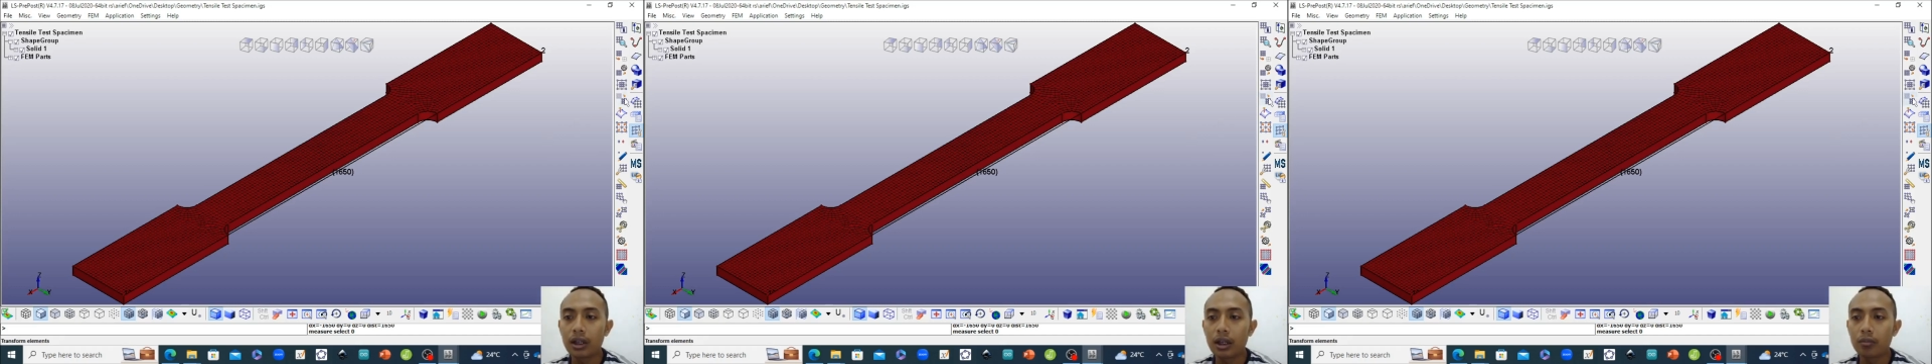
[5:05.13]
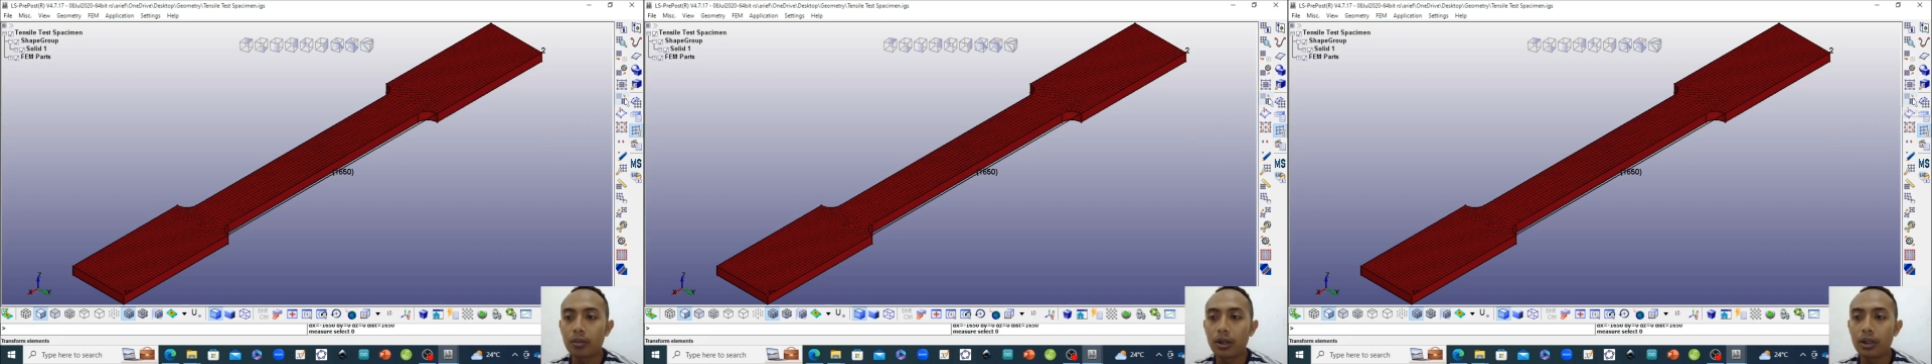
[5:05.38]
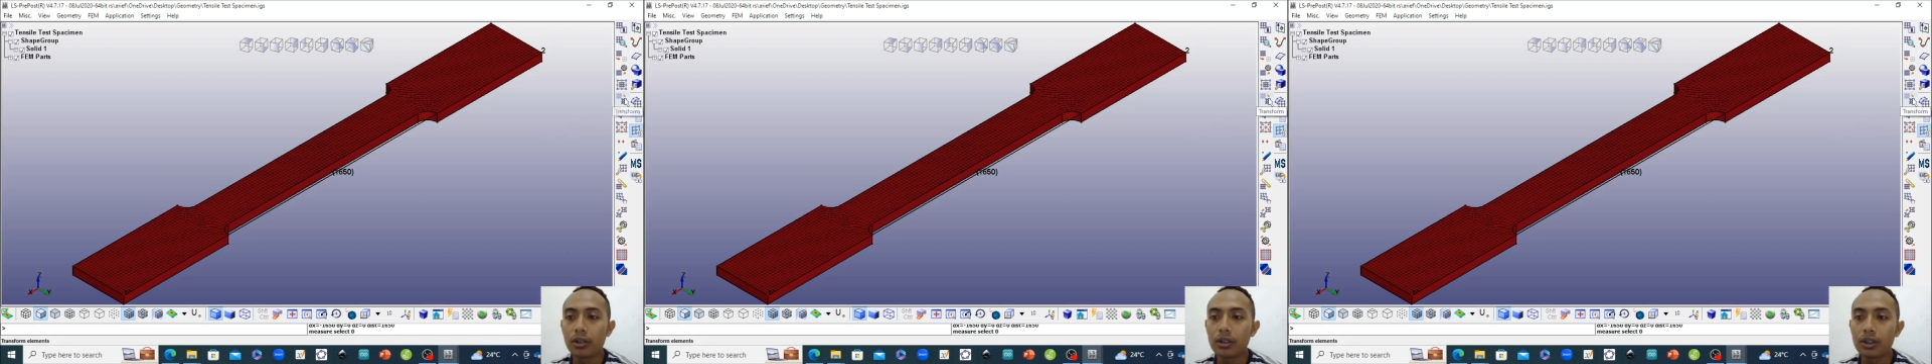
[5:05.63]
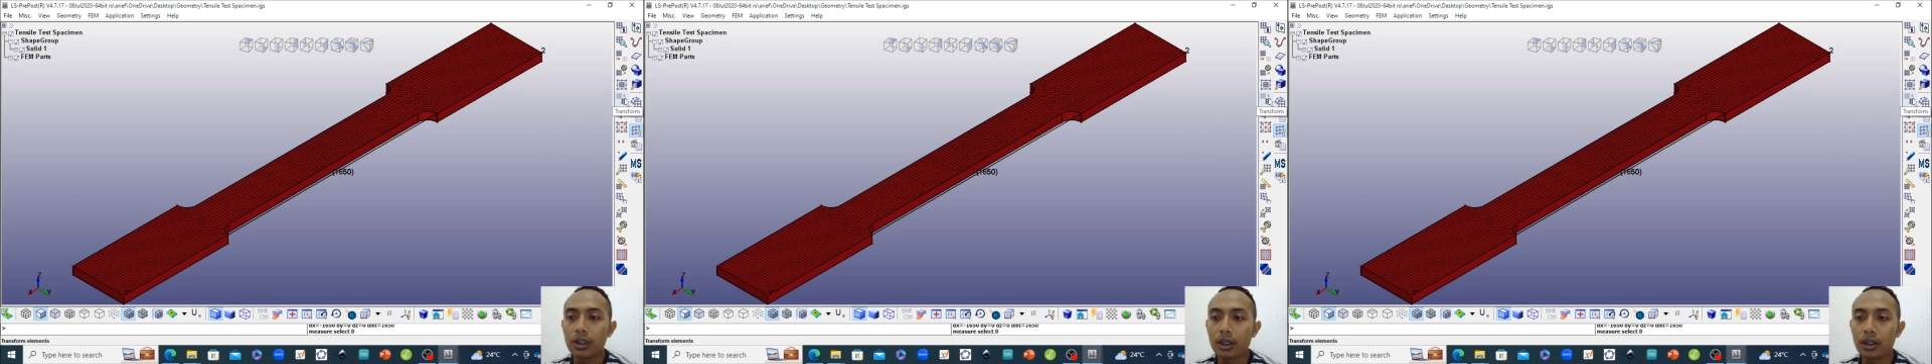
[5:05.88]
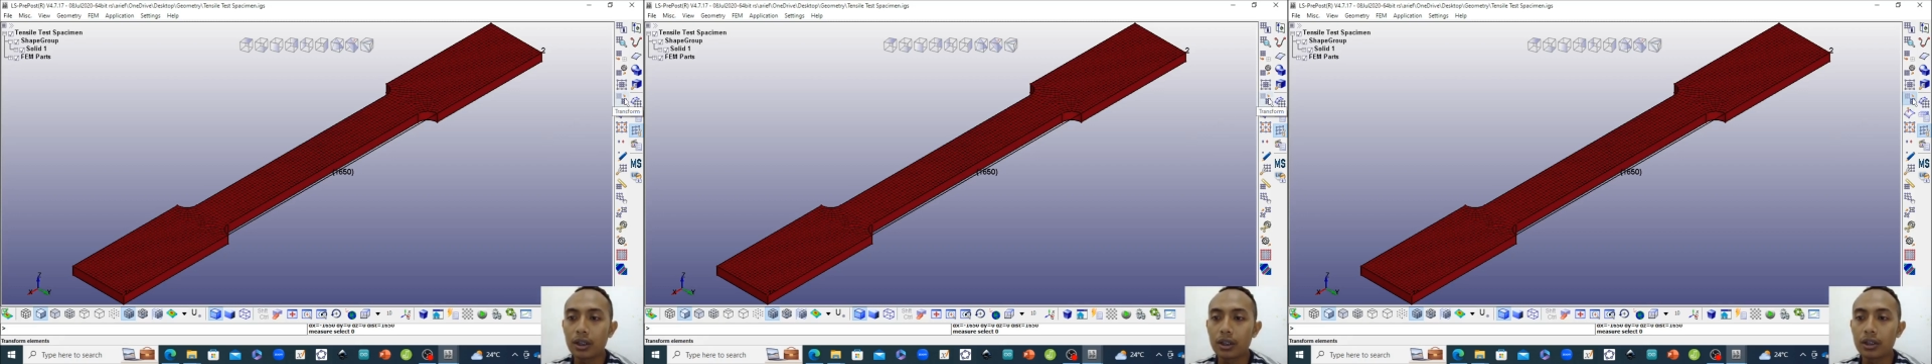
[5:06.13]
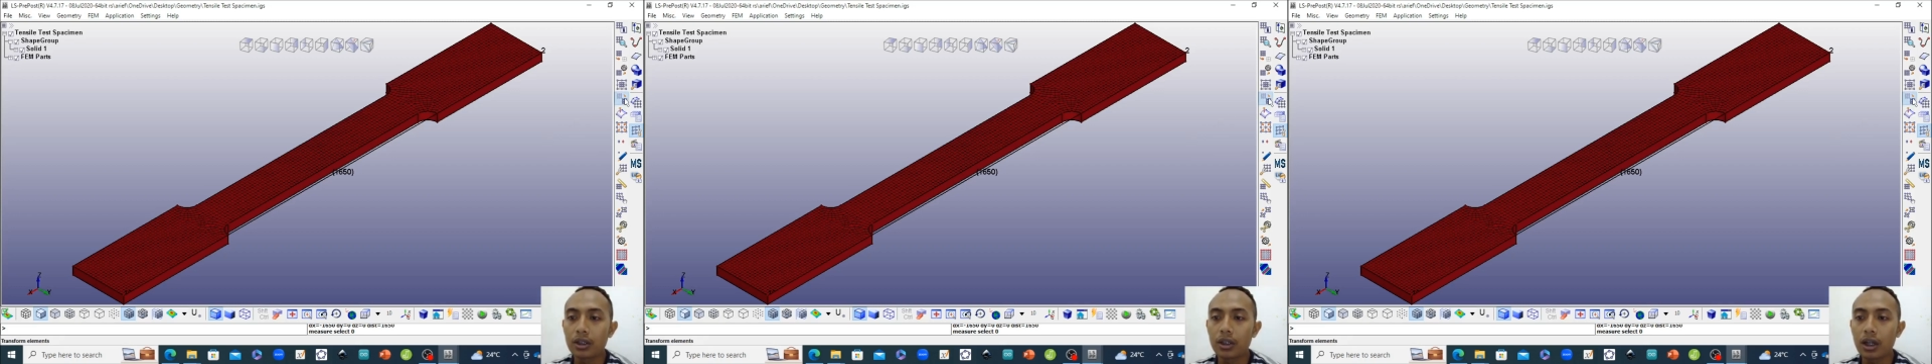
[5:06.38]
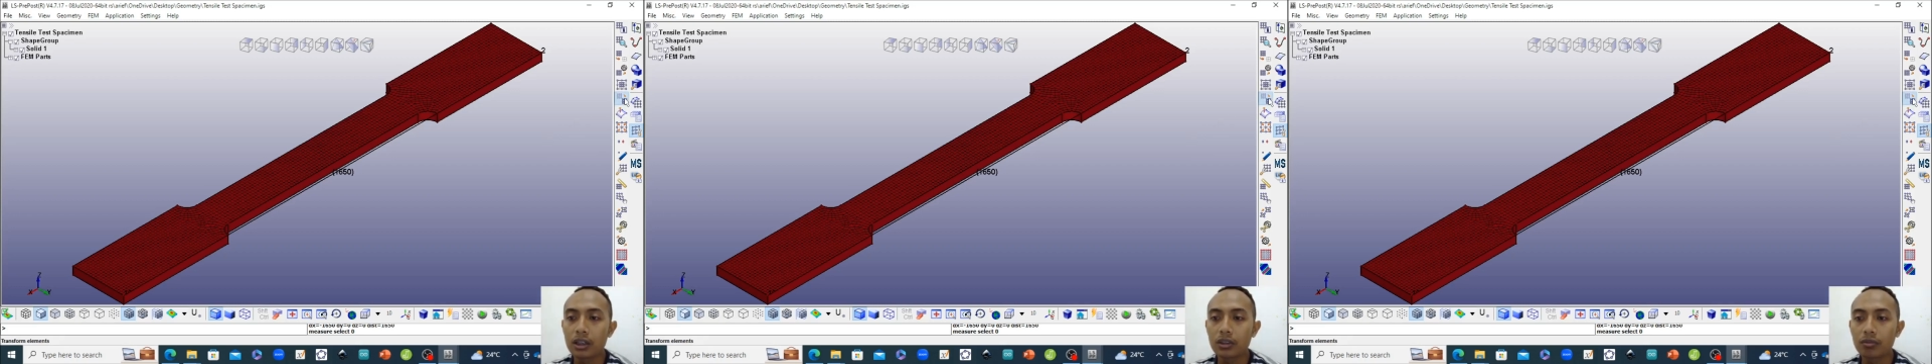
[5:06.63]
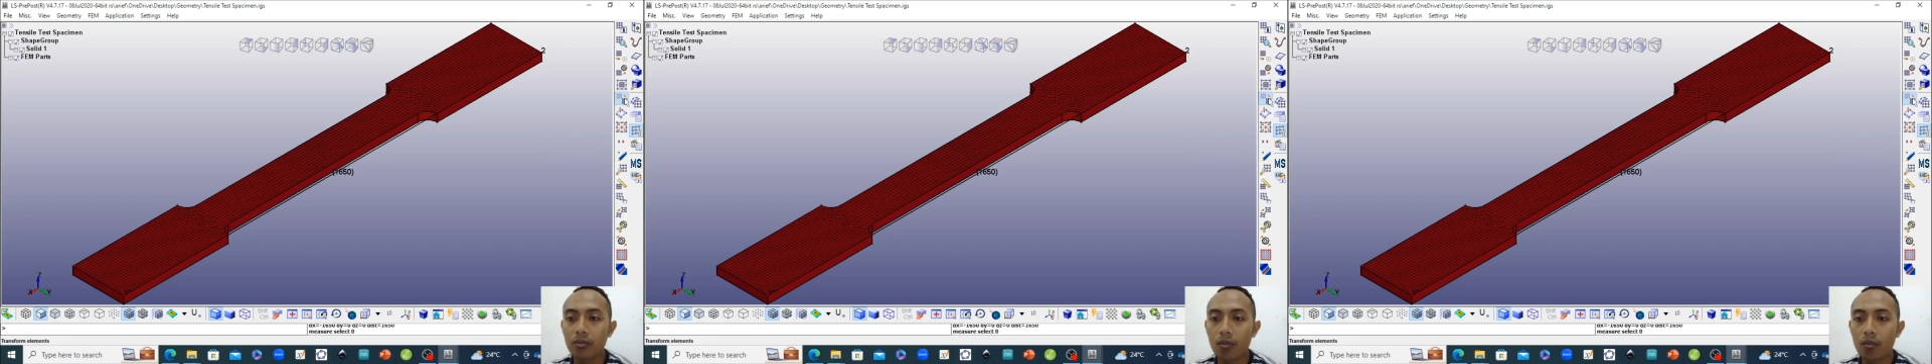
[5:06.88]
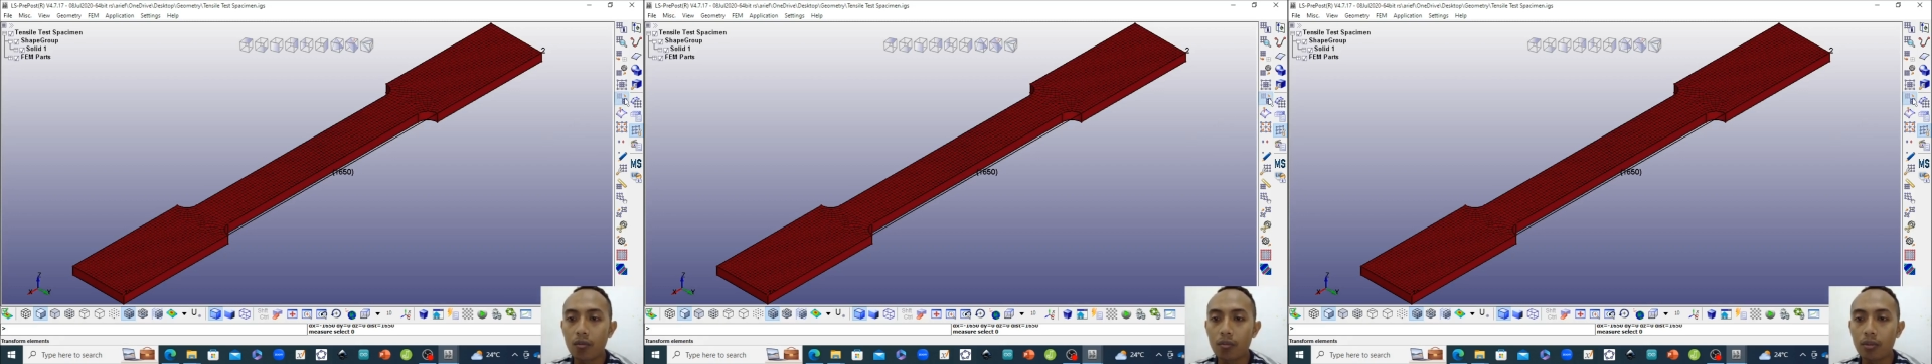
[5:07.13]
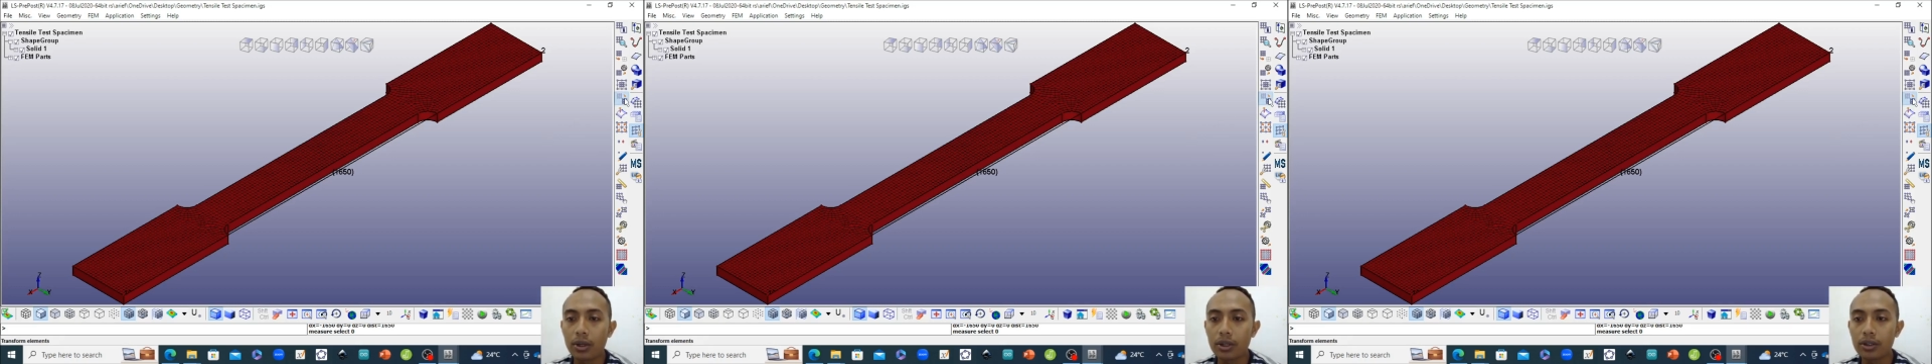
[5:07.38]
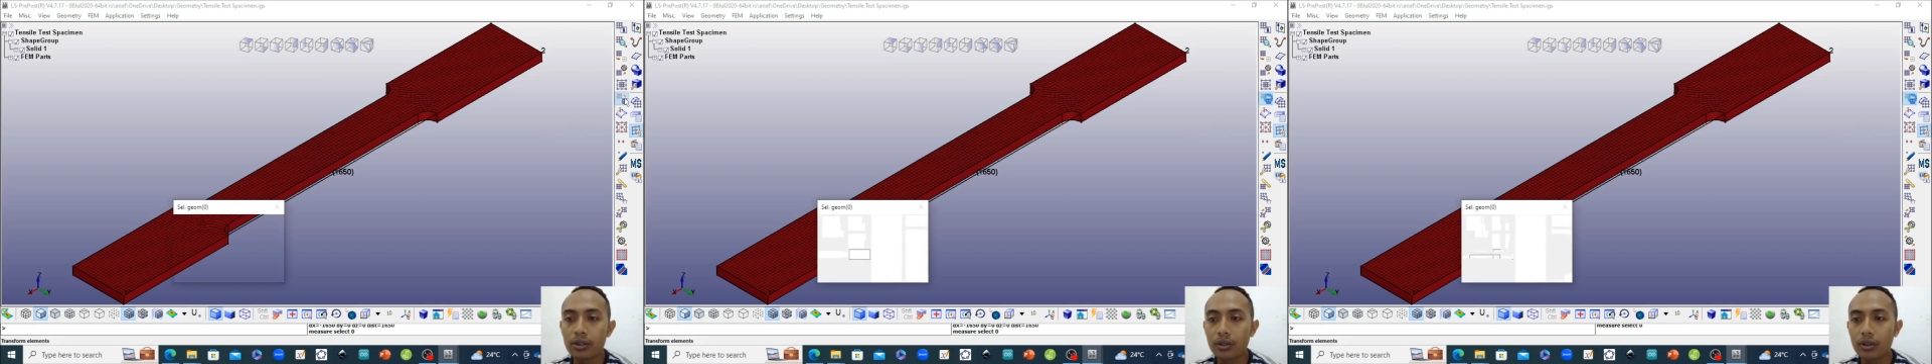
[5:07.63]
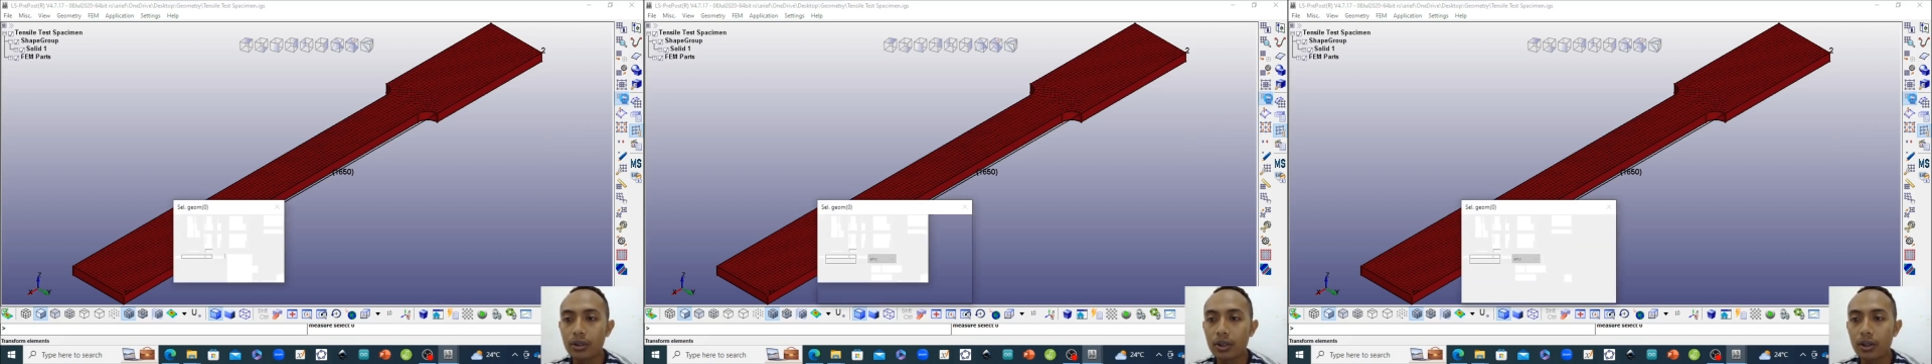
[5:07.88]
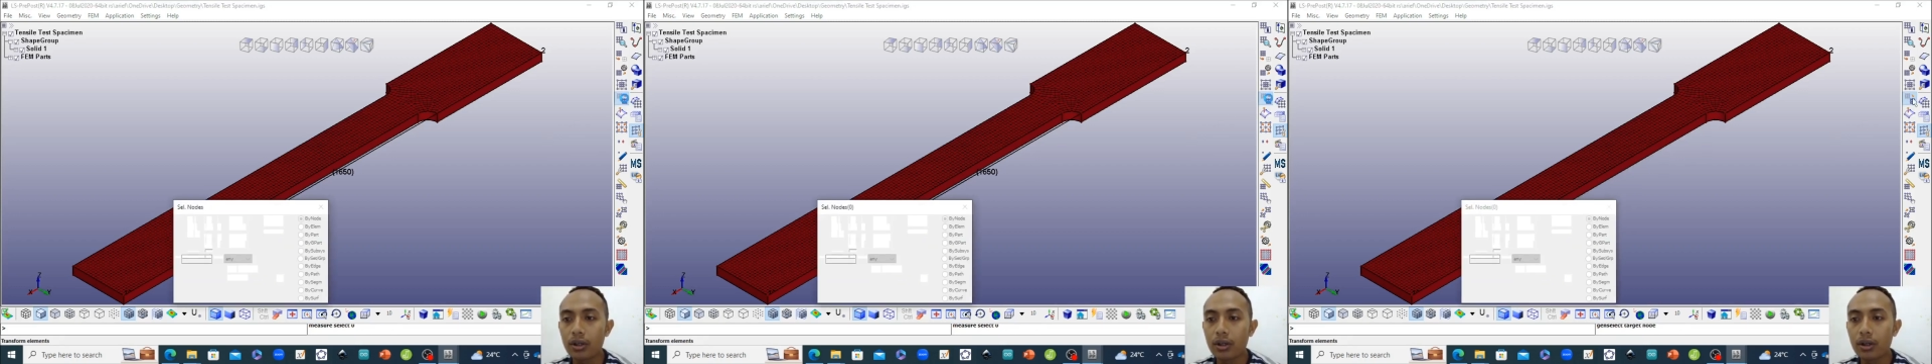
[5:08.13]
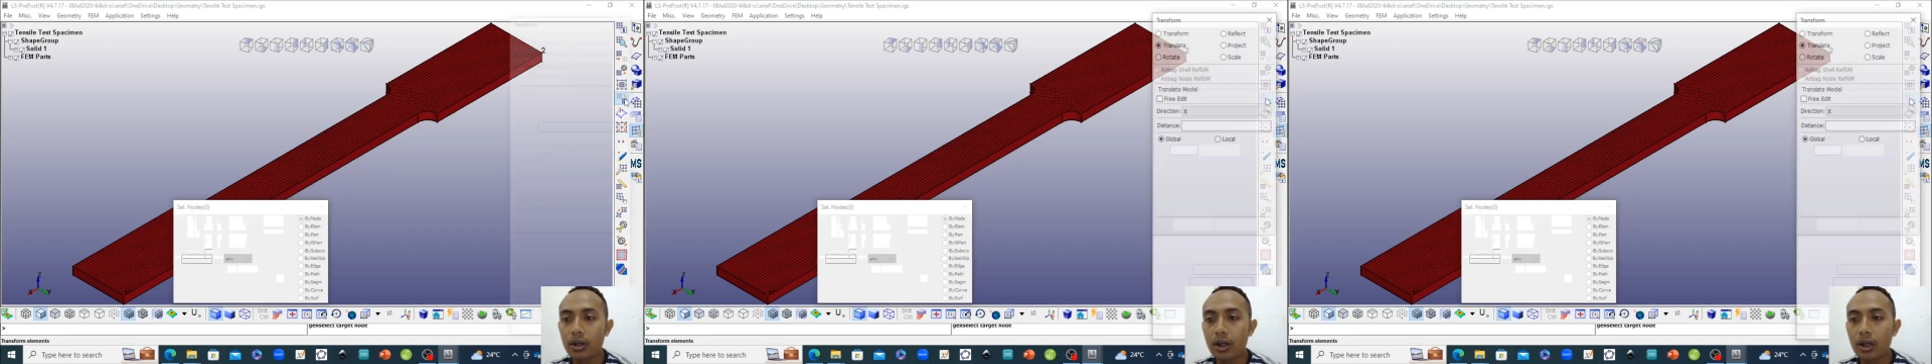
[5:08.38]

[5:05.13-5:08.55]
by using the transformation here.